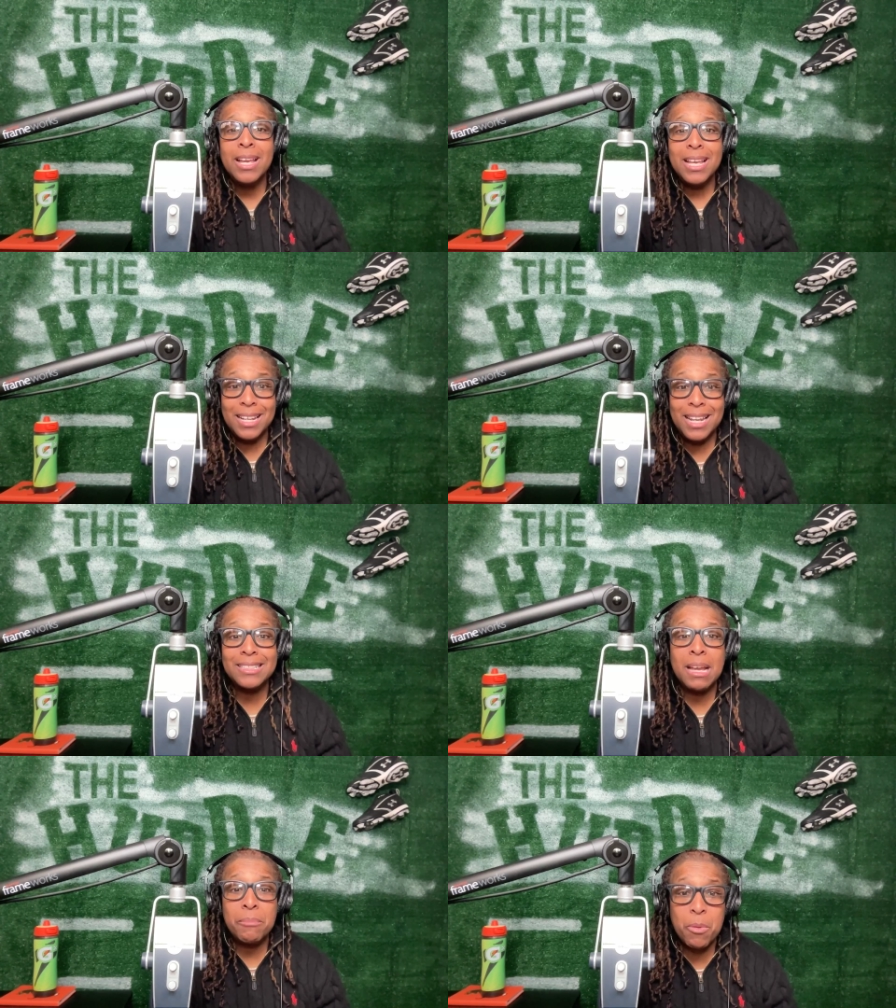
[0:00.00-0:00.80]
the
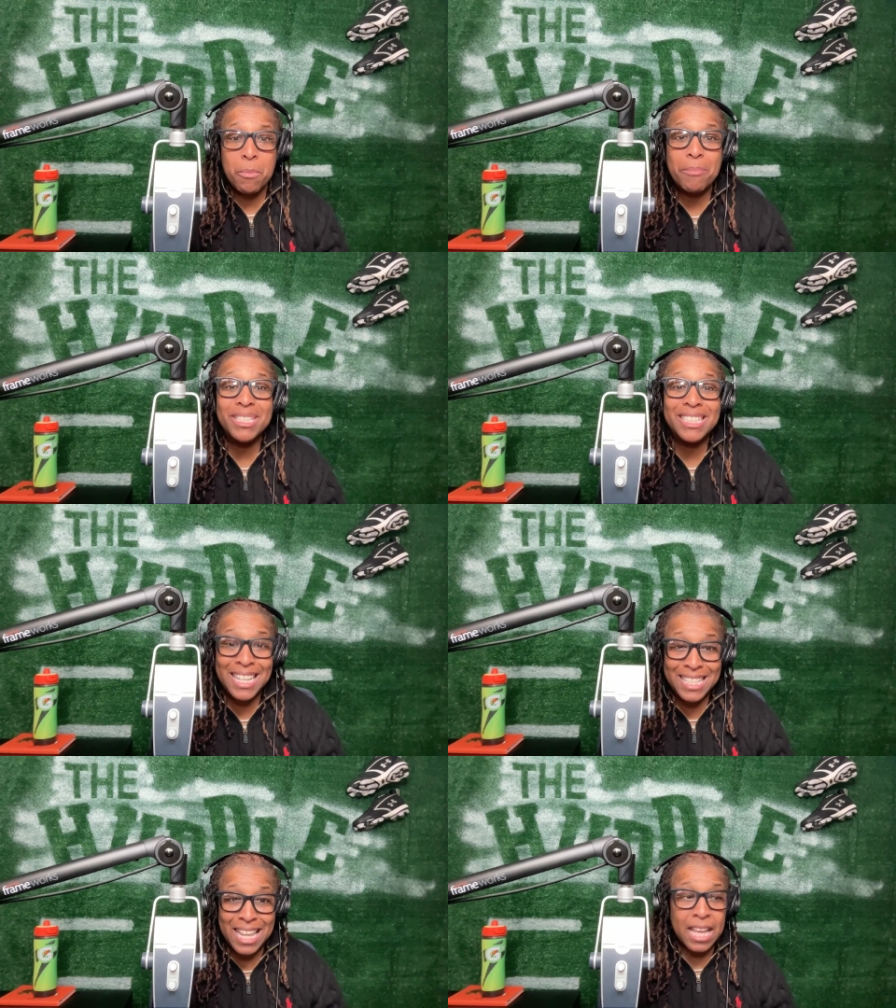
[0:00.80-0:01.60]
next time your mama
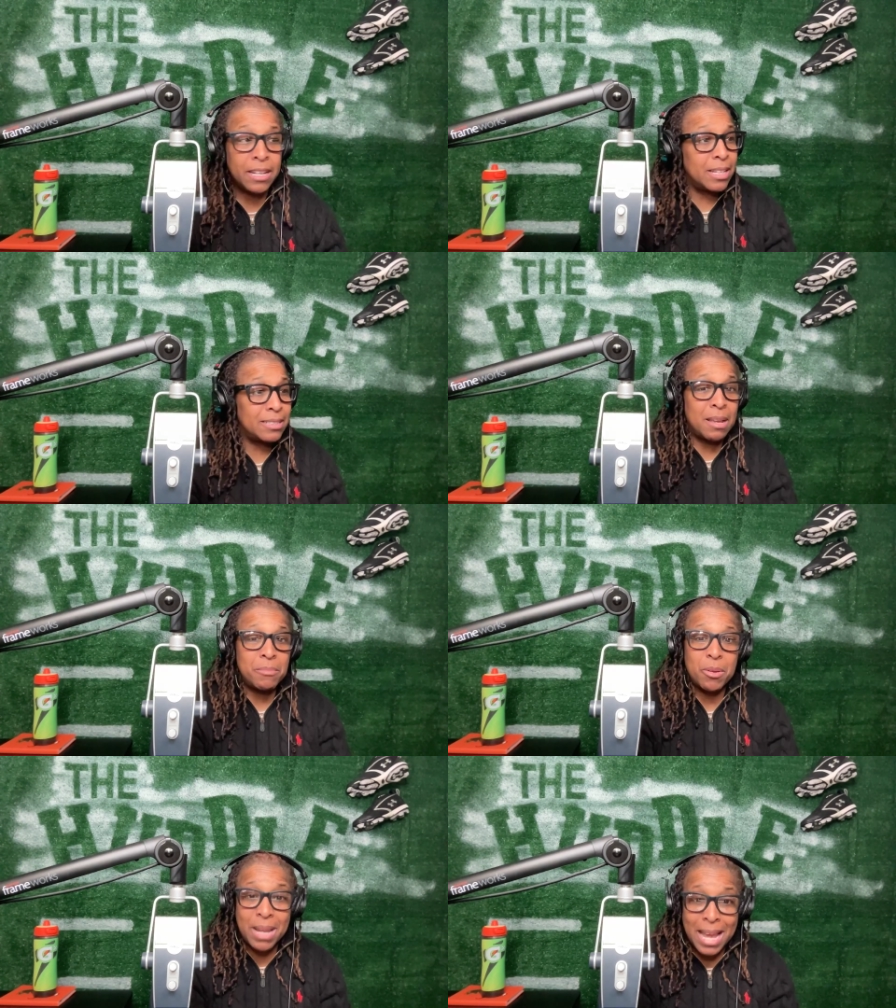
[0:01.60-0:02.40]
says that, next time
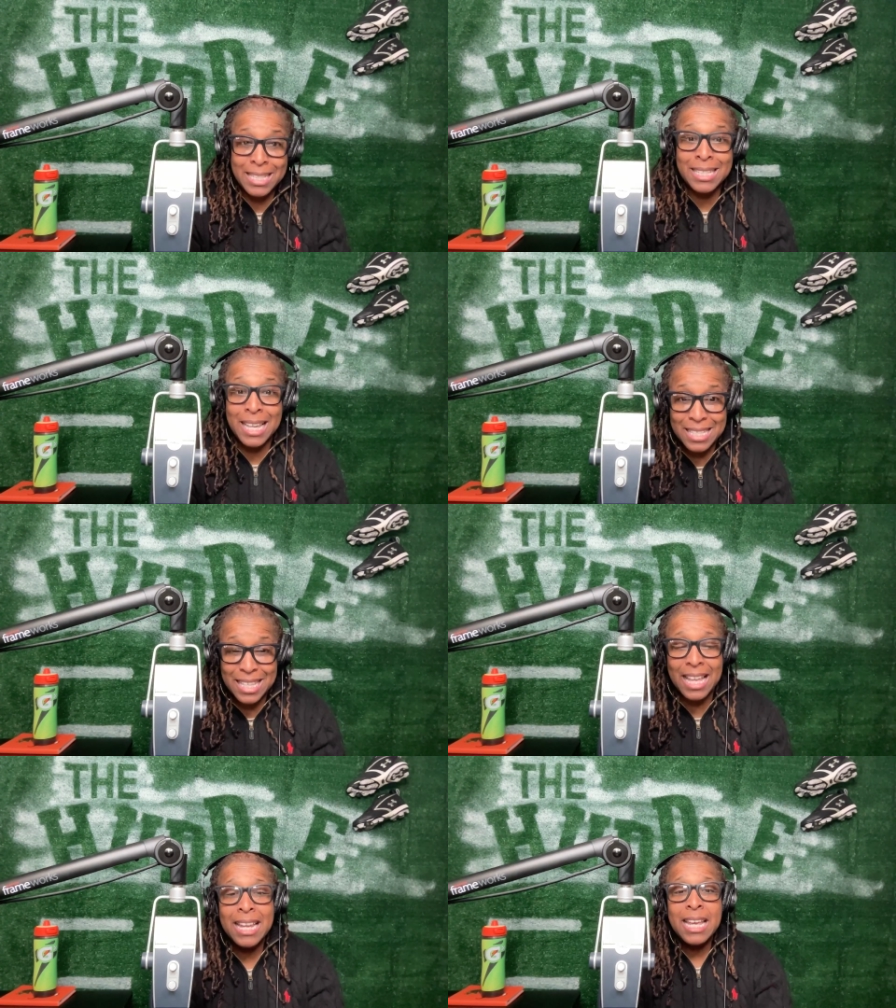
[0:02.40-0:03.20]
your daddy says
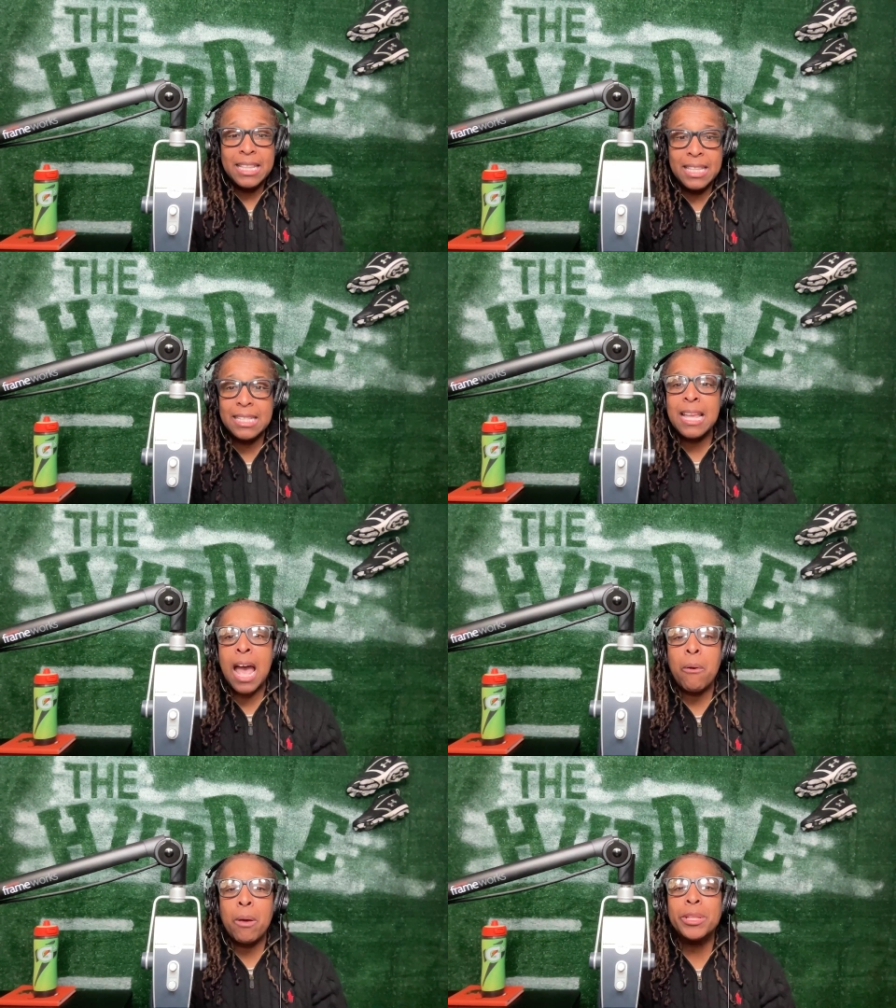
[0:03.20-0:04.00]
that, this is
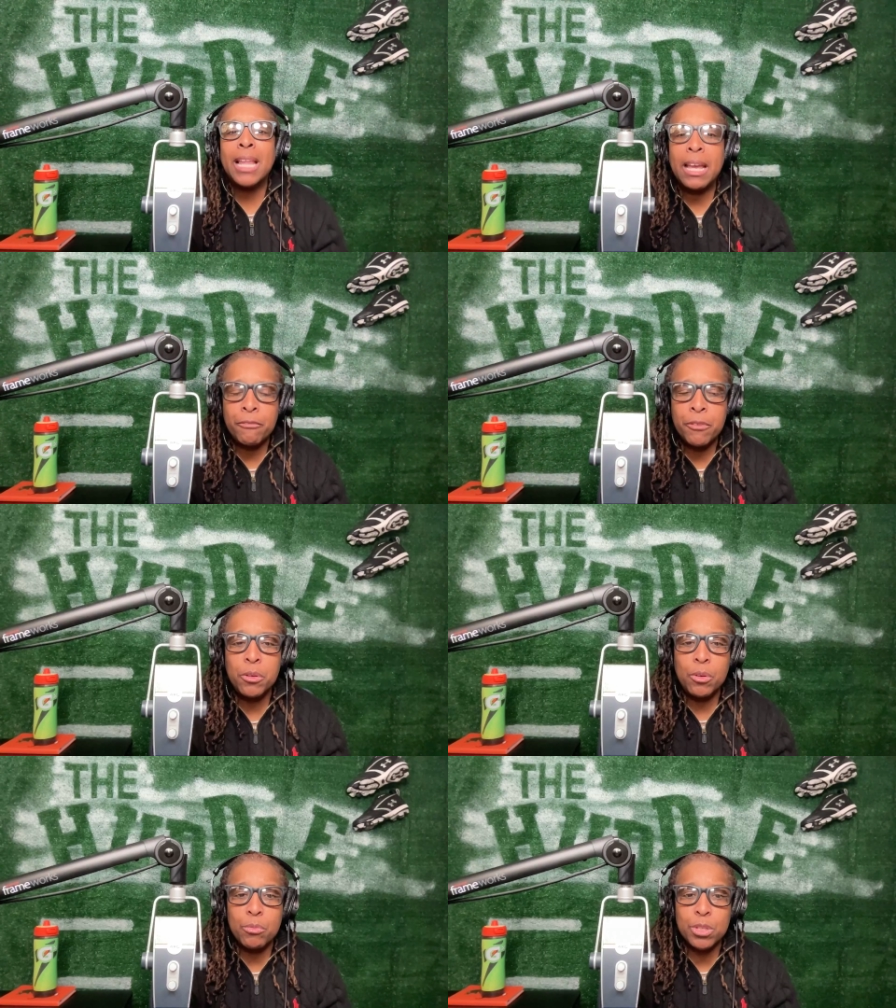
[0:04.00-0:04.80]
how I would like for you
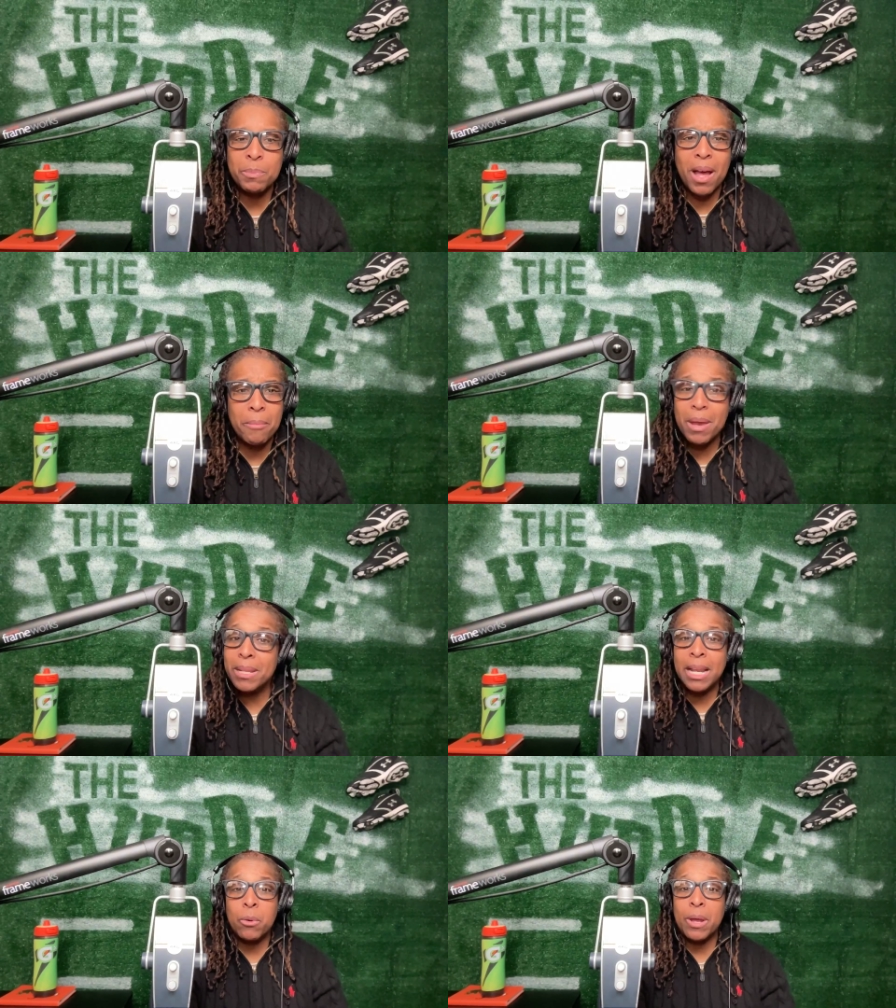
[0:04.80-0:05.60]
to respond. Maybe
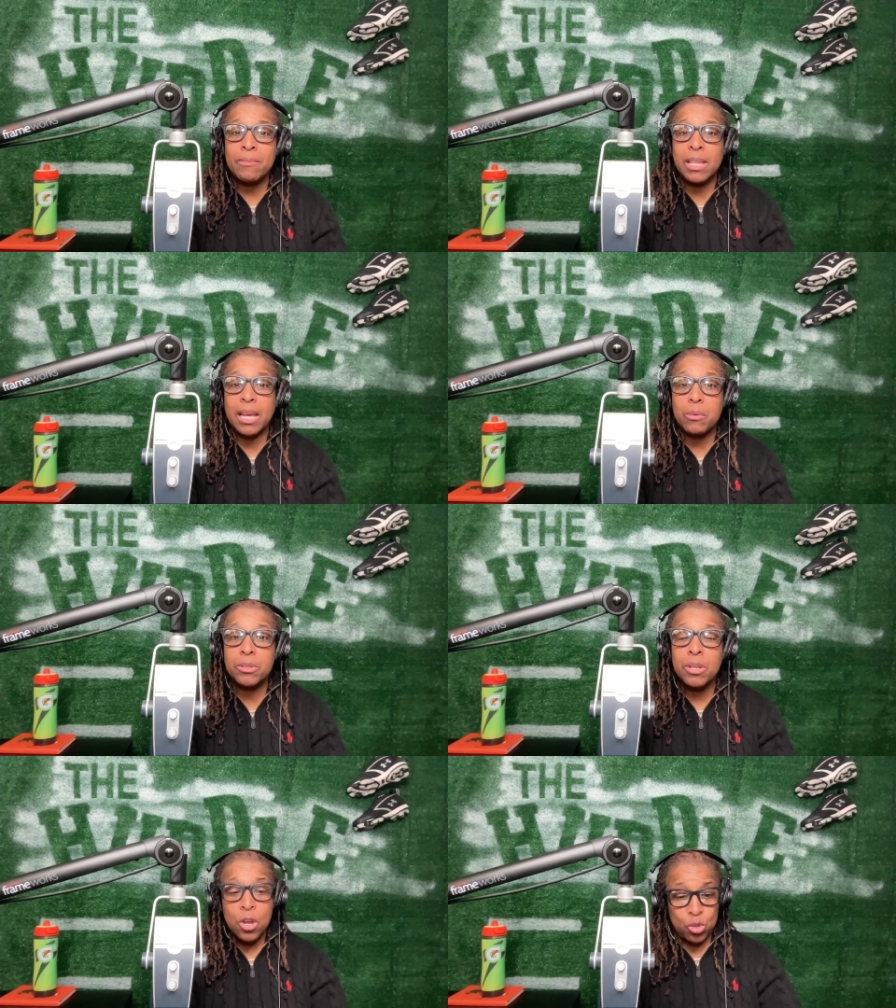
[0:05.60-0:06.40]
they don't have the
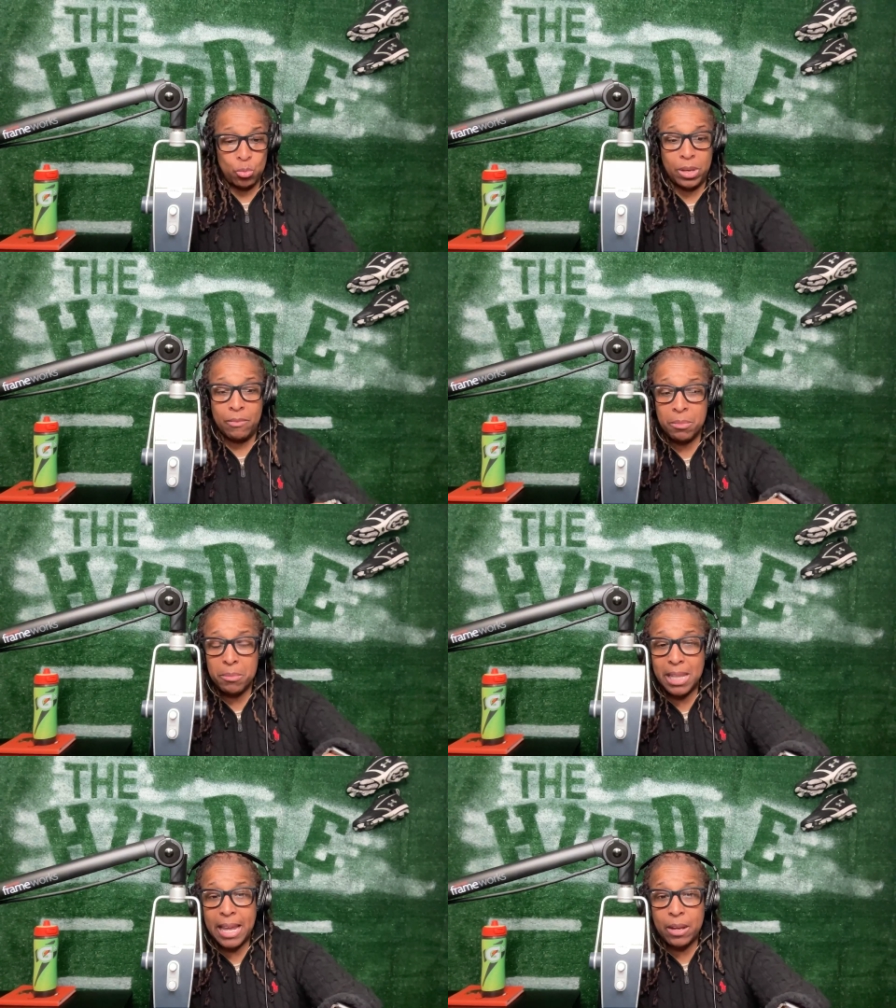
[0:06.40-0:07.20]
language, so give them the
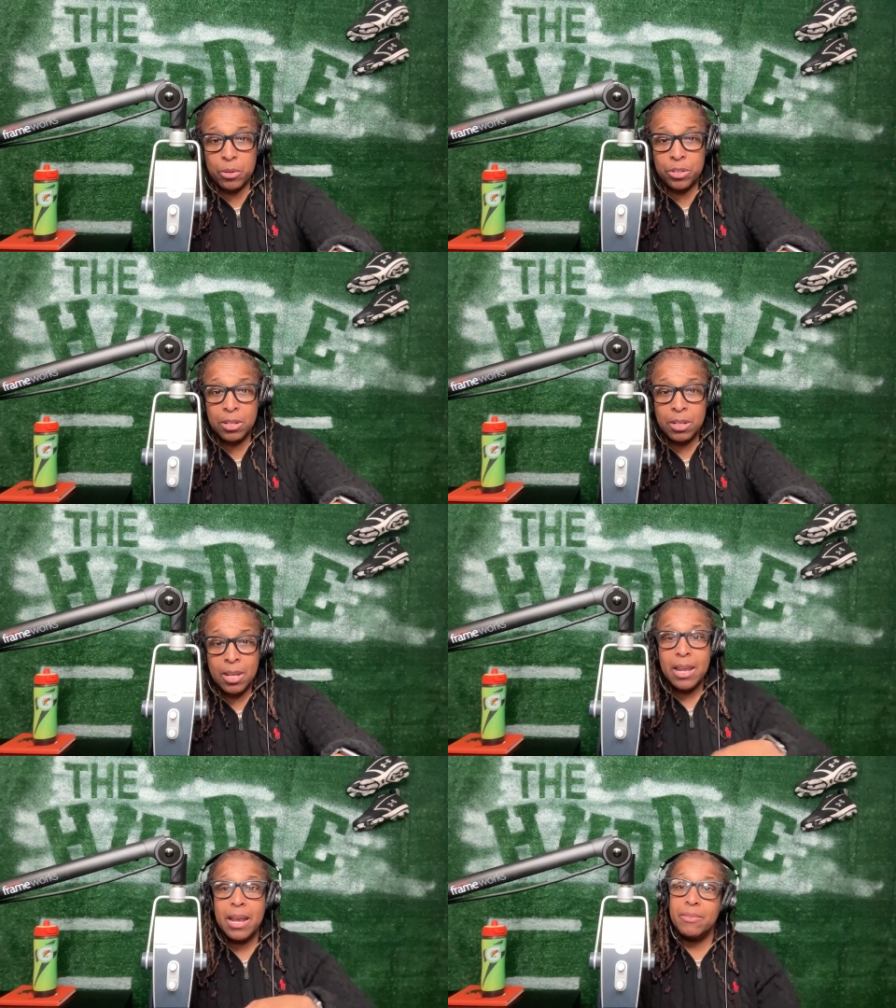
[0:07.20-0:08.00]
language
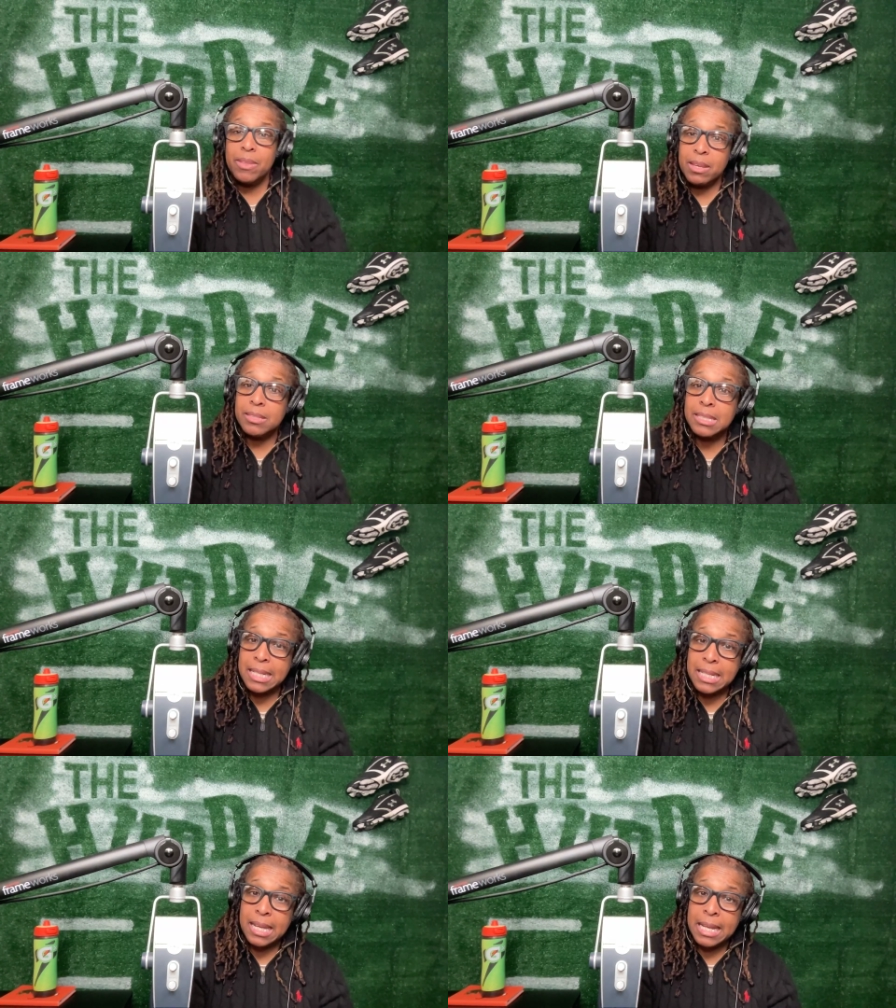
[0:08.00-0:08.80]
and then
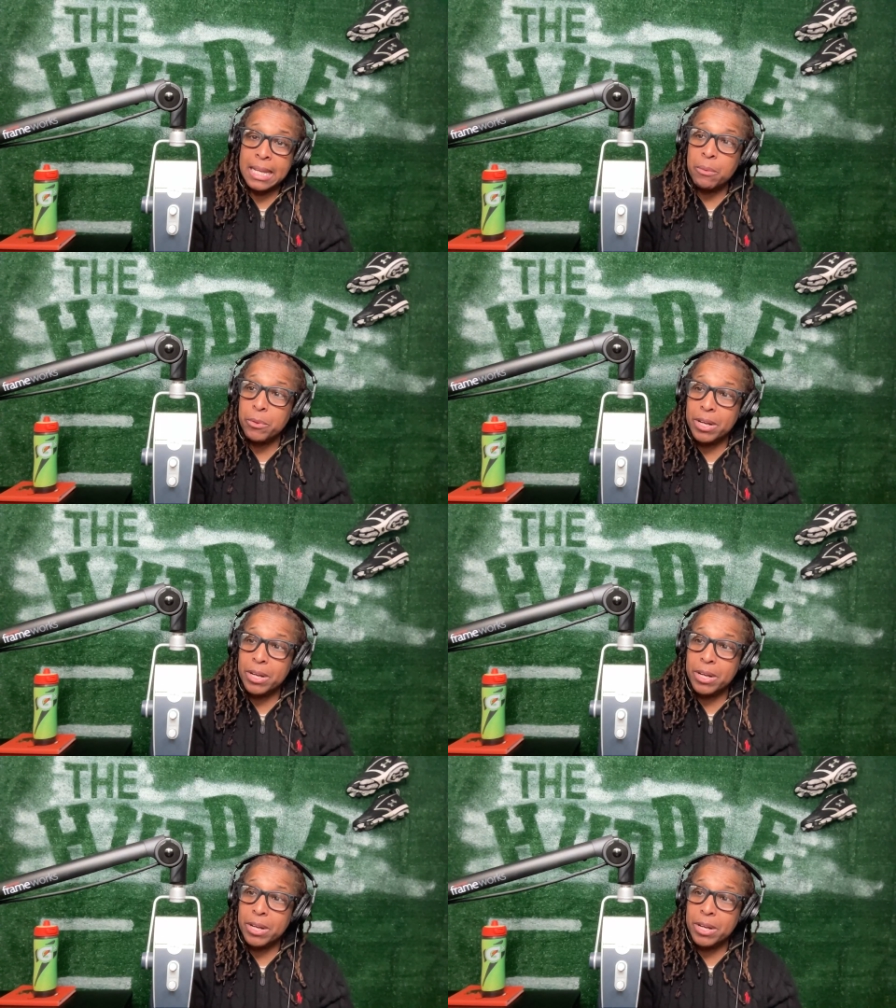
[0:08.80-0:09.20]
sit there. And when it